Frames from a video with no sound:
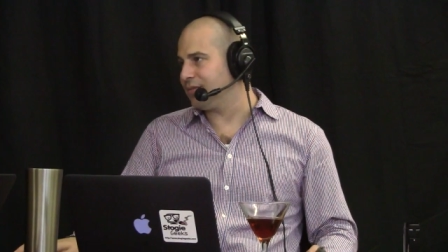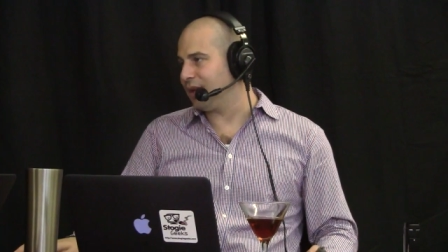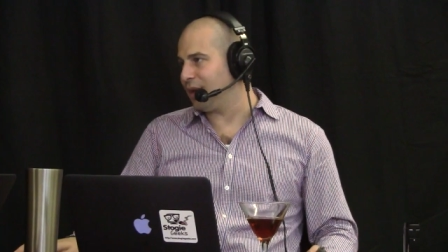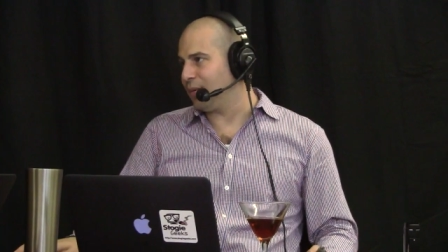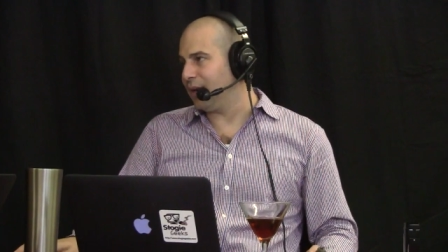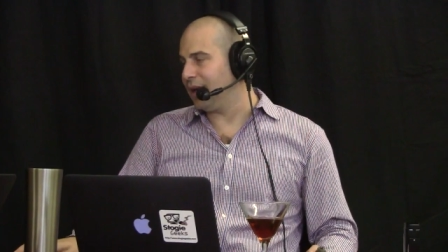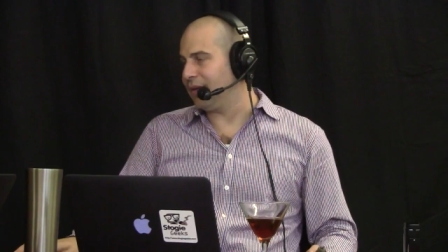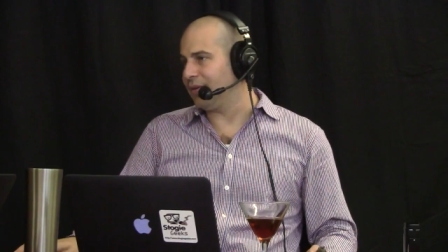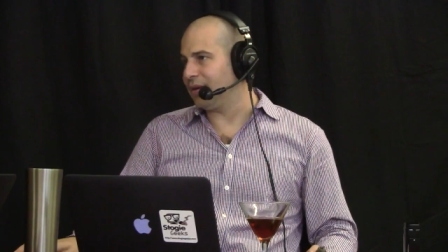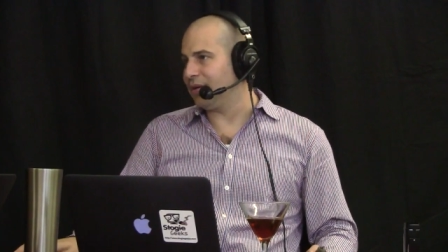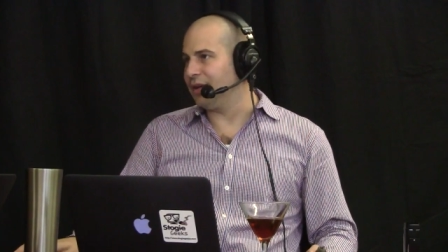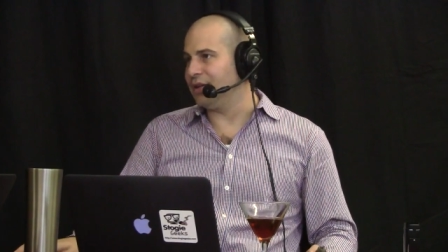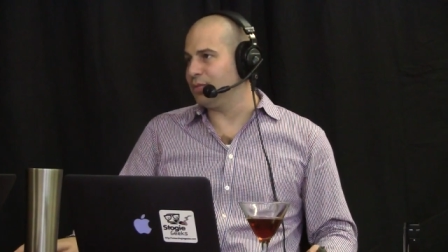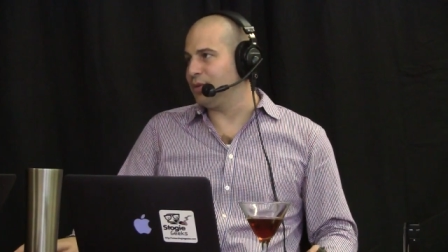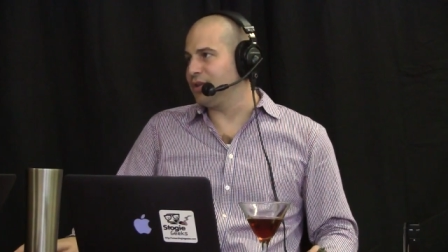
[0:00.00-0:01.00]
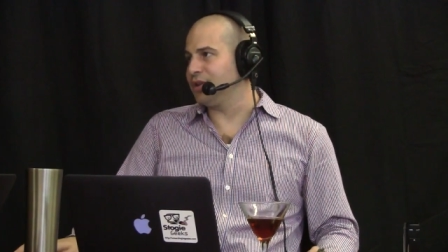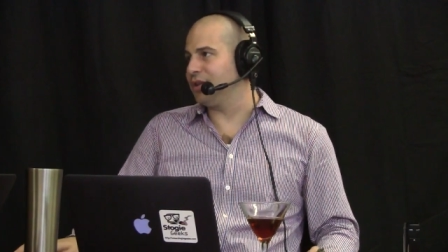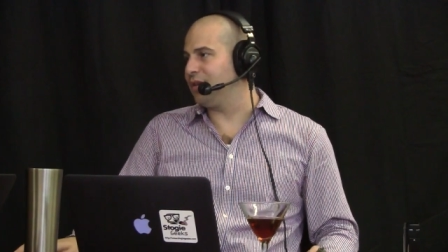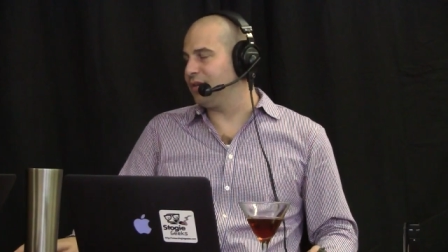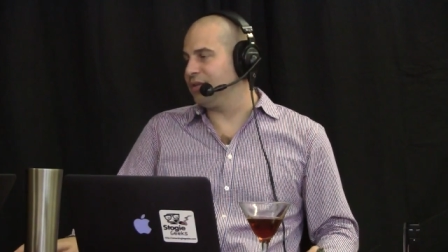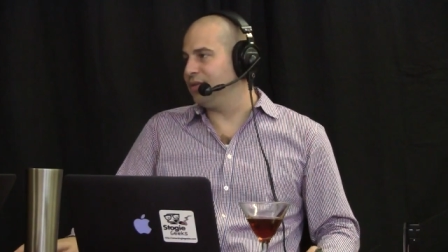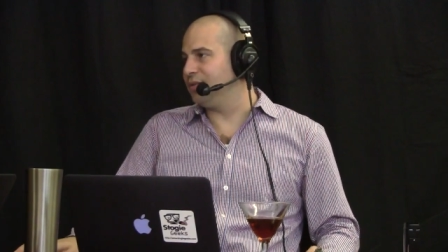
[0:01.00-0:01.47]
Like, whatever. He's watching
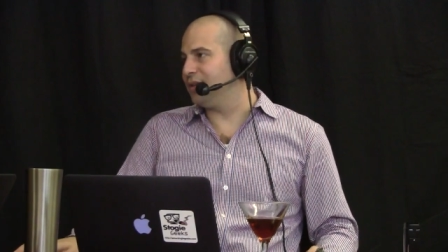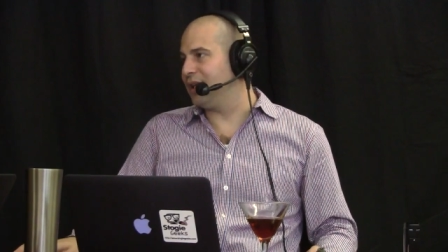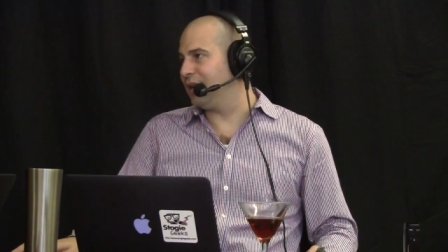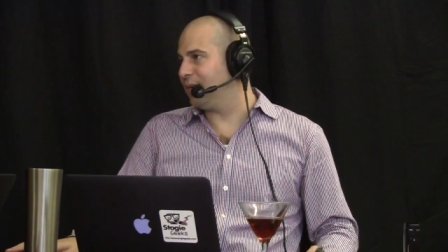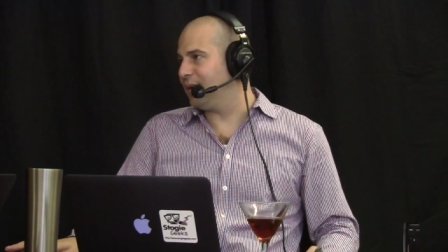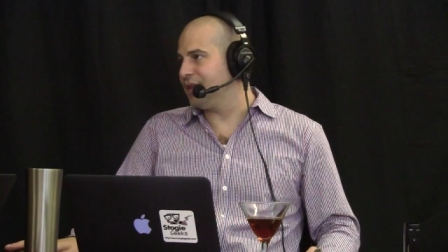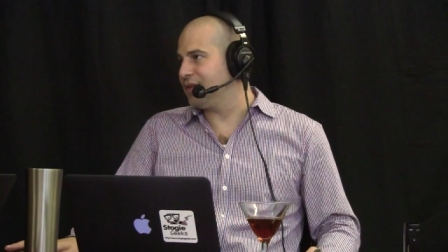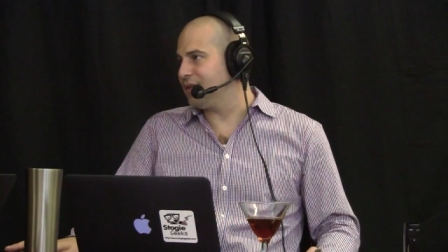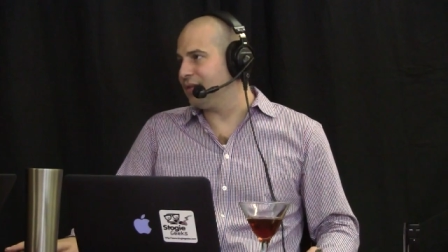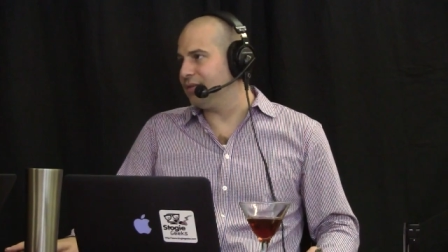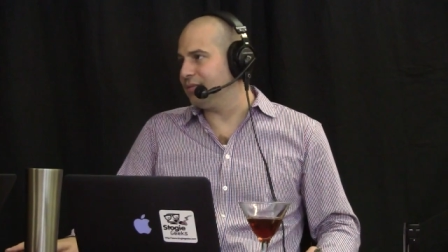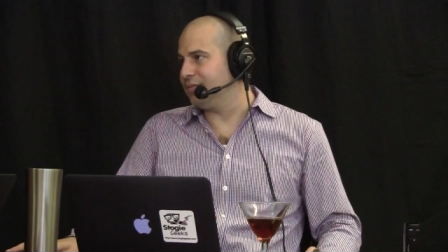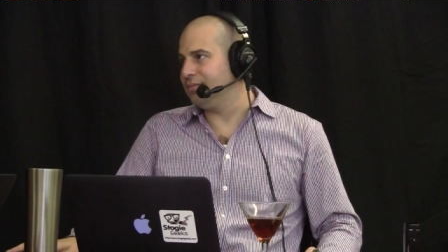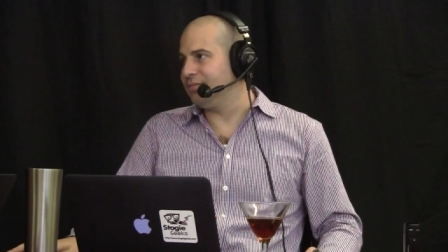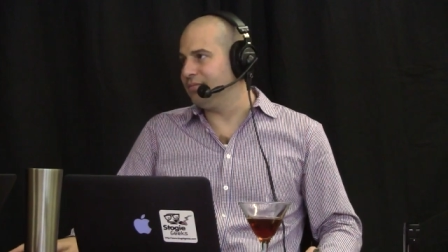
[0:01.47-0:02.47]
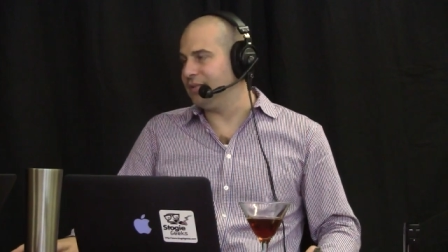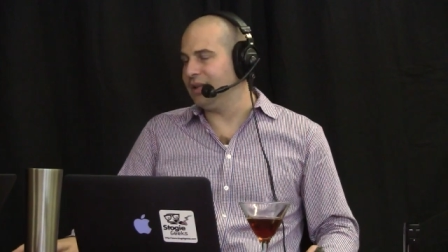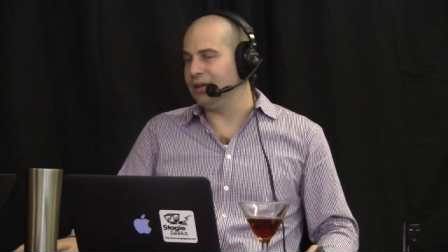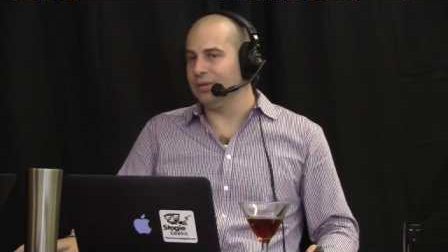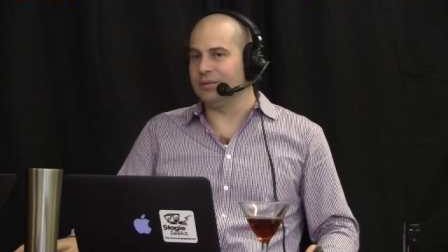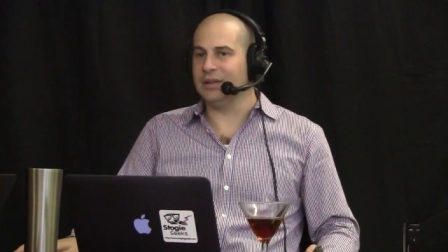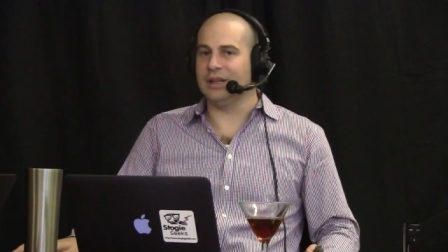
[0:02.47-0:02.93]
cartoons anyway, so, you
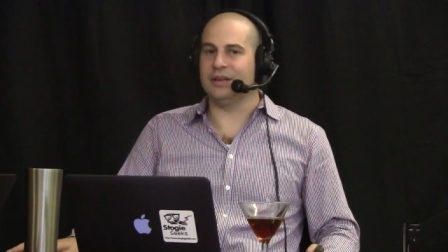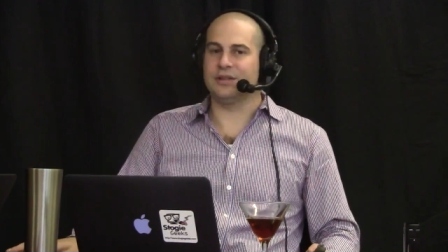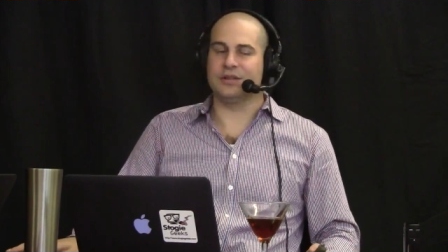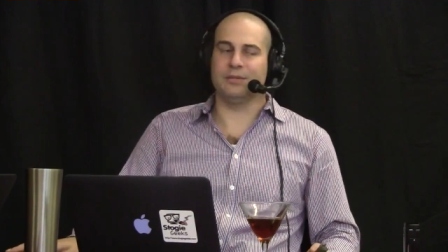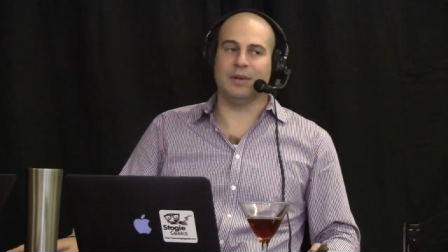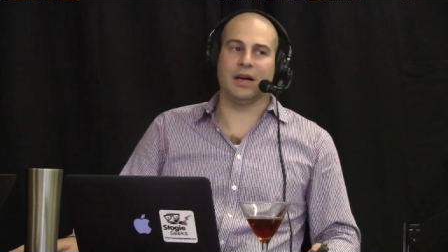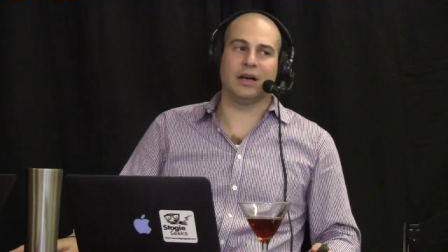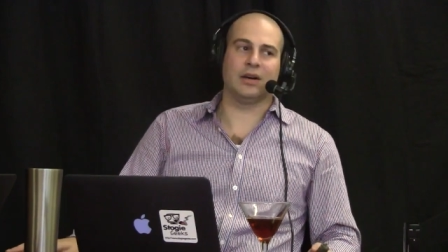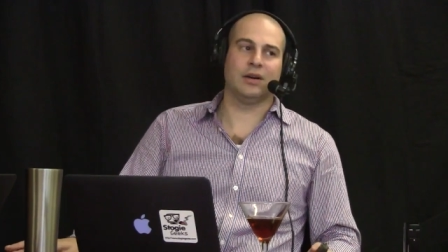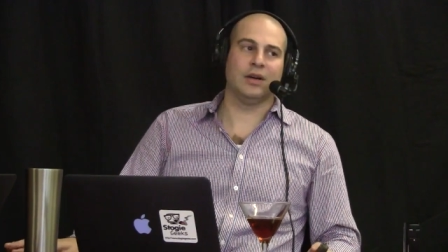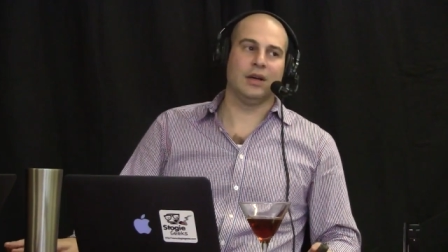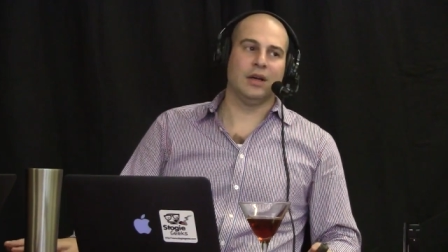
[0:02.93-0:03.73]
know, that doesn't matter.